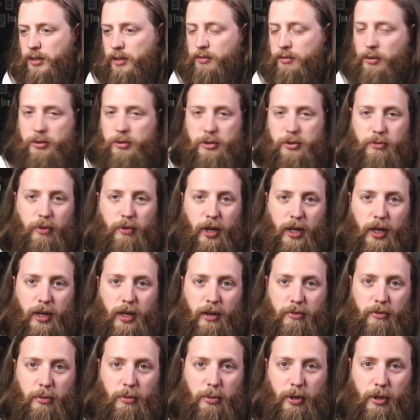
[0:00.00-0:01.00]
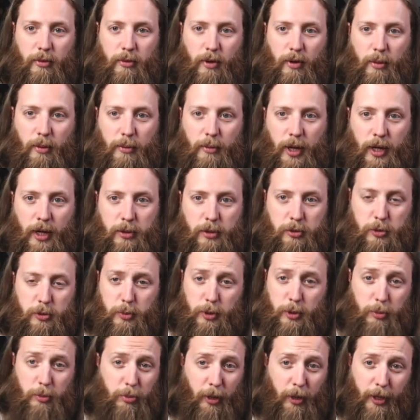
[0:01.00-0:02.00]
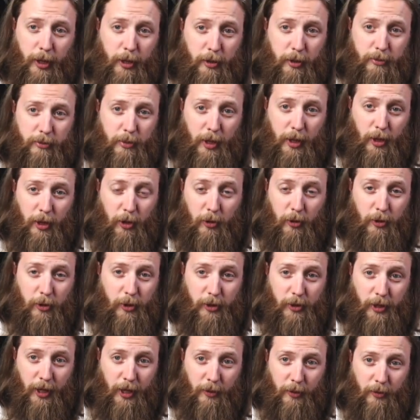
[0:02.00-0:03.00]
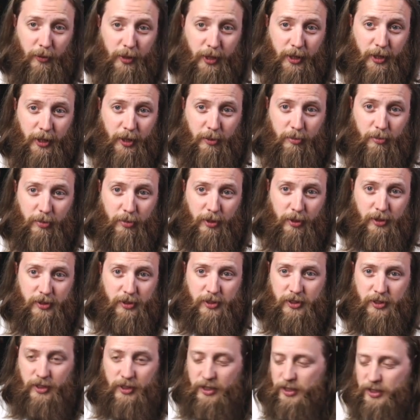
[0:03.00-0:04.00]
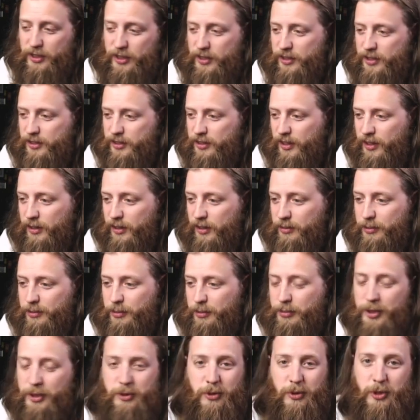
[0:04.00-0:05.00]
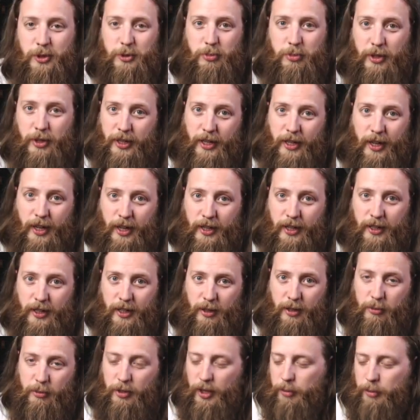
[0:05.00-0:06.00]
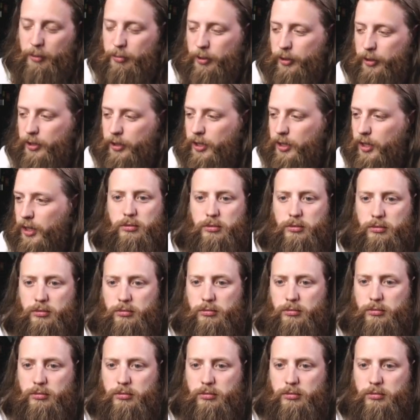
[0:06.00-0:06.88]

If I was inviting everybody around my house, we could play on a local network, but we might as well just play the card game at that point.